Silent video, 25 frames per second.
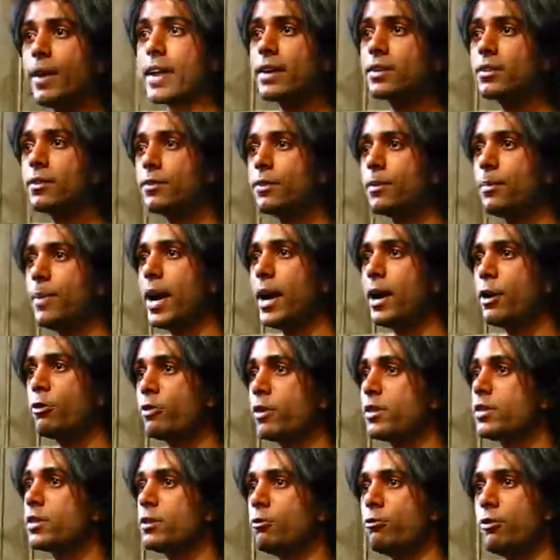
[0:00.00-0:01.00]
fact of the
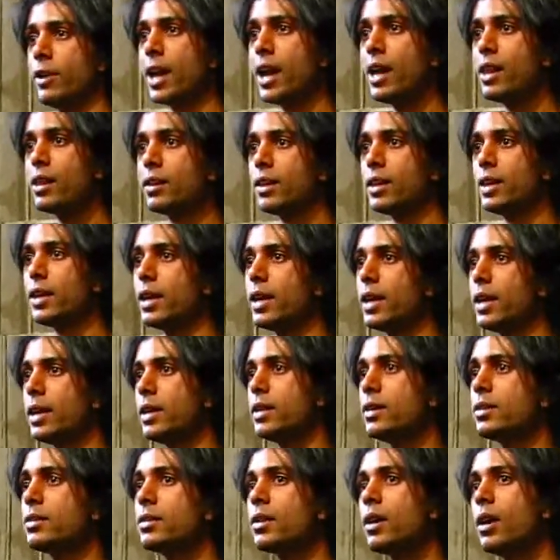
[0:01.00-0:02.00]
matter is, the reality
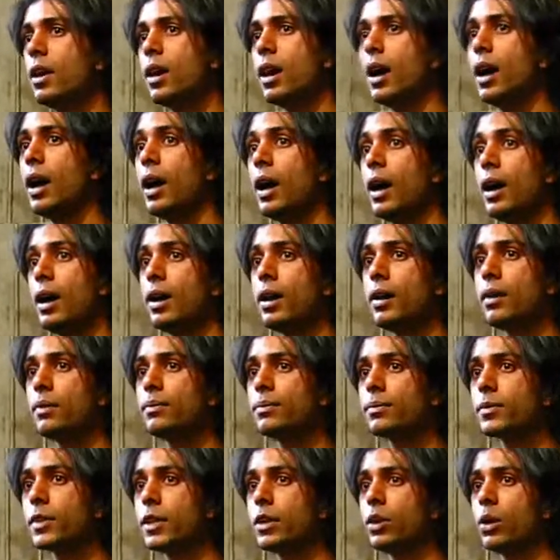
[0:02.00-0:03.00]
is,
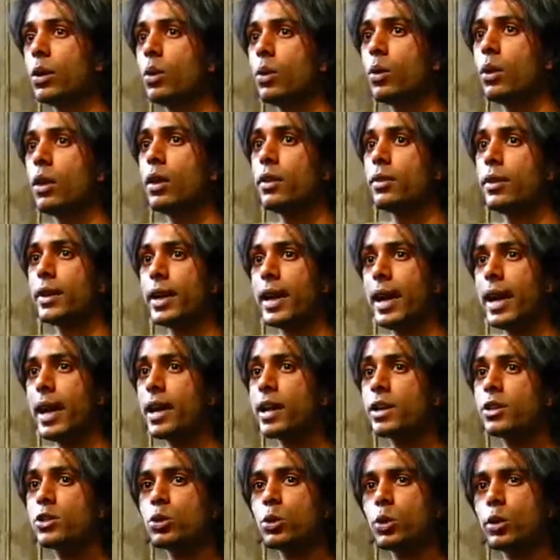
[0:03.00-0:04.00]
uh, you know, the
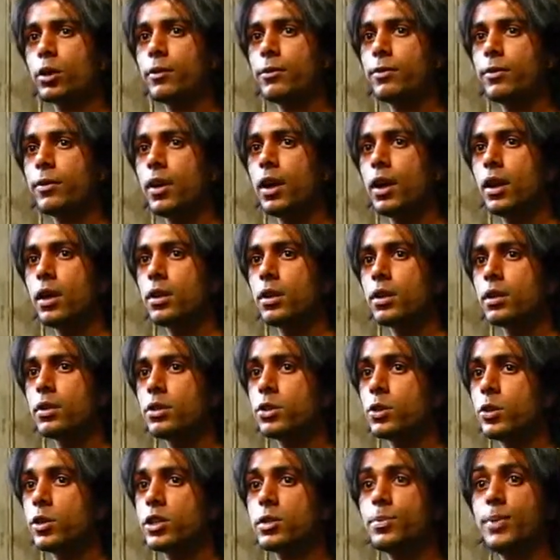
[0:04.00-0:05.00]
gang had sort of,
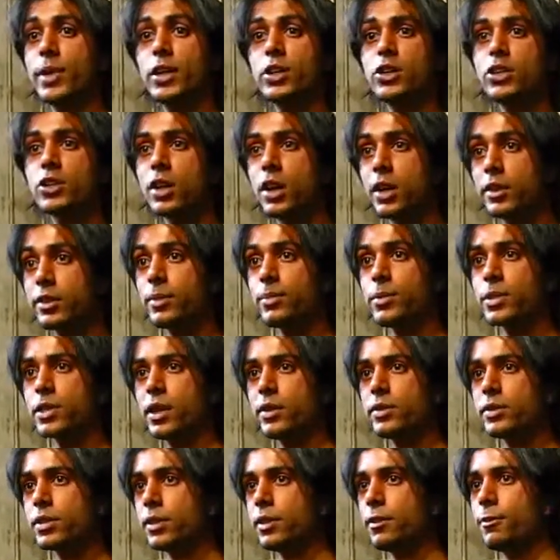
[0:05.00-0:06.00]
so to speak, shot
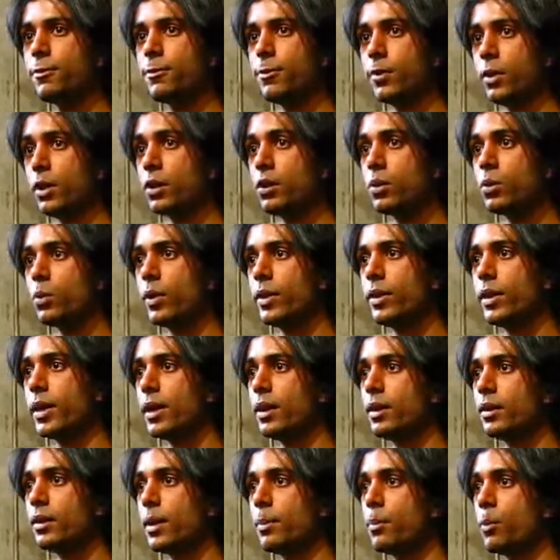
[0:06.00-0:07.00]
themselves in the foot when
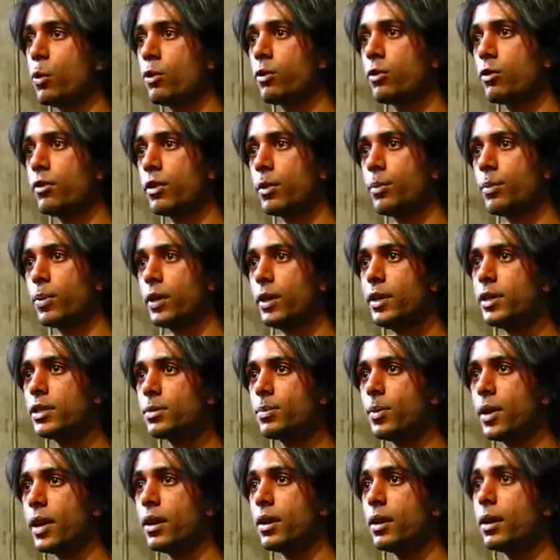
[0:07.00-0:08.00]
they, they murdered the
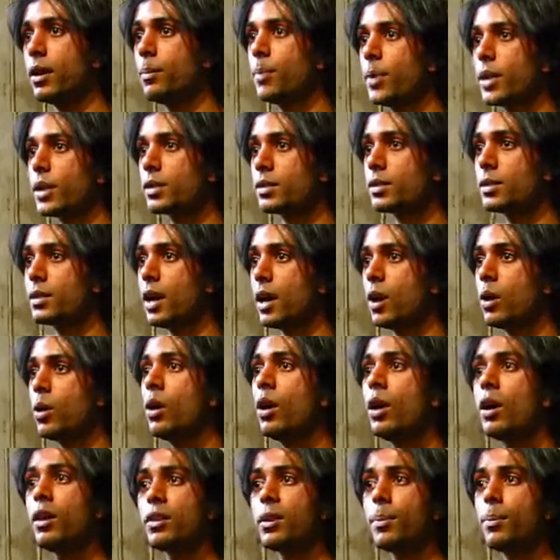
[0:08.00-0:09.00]
policeman because
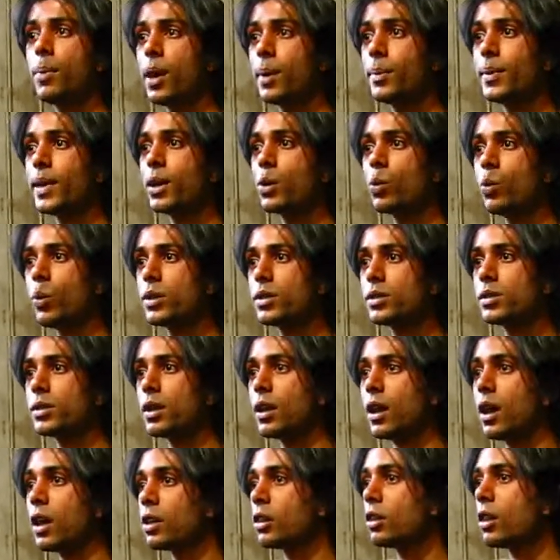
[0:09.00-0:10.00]
now the public was
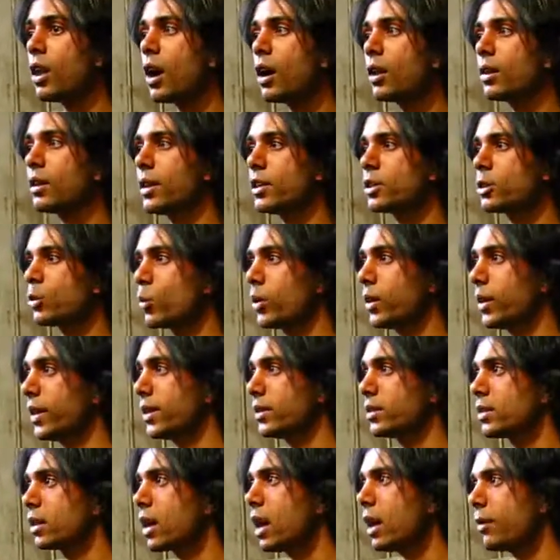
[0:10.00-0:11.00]
a lot less
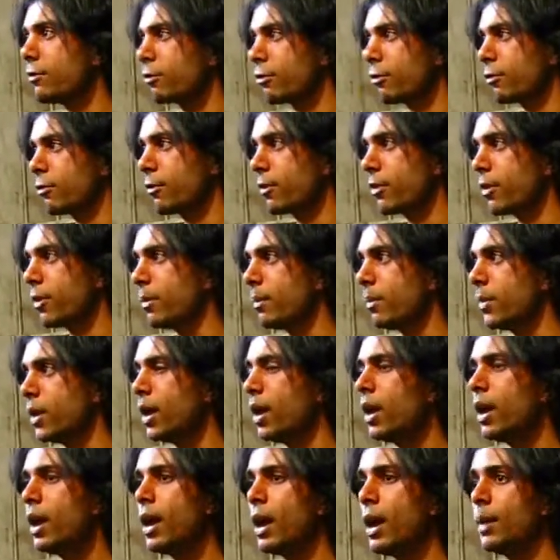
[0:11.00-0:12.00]
willing to cover for them.
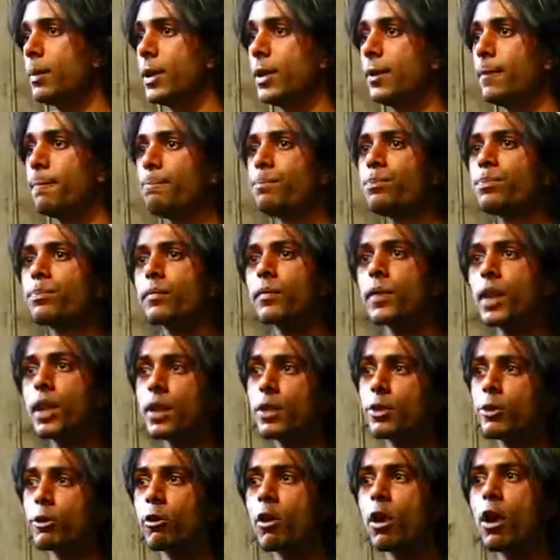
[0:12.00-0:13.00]
I mean,
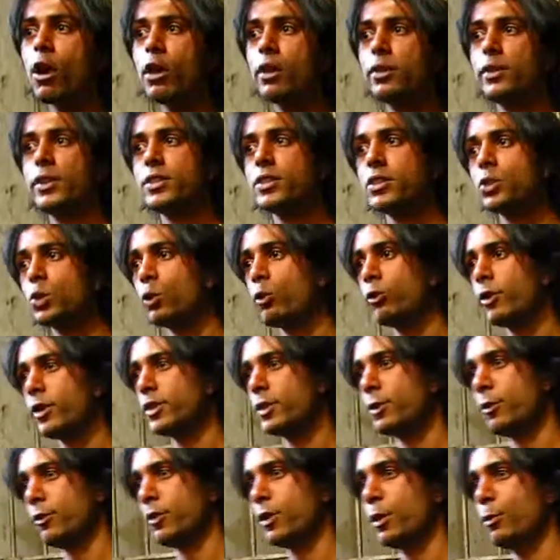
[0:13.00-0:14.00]
there are all these
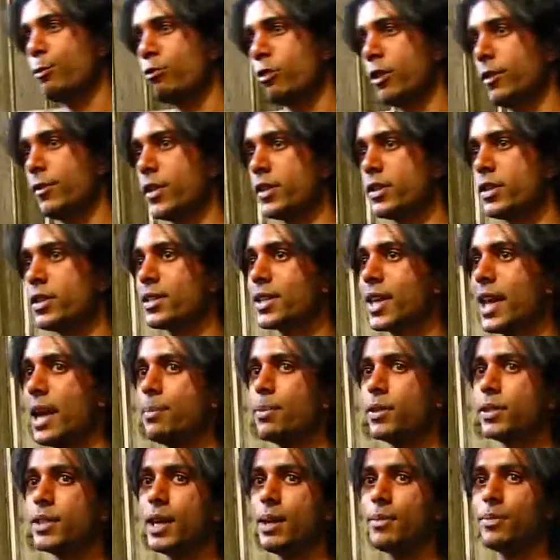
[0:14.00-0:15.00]
stories during their previous
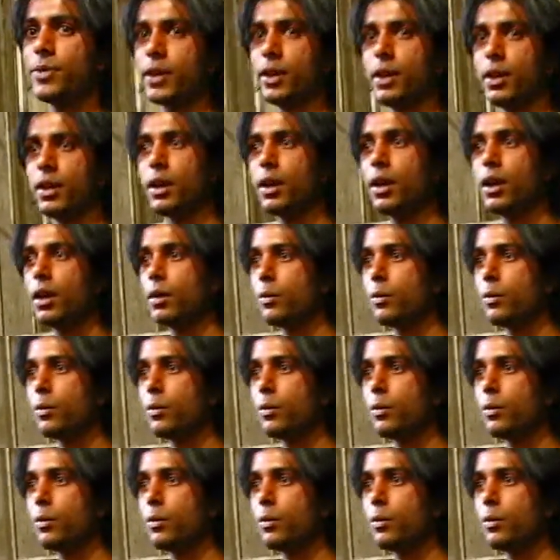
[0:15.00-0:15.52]
escape attempt that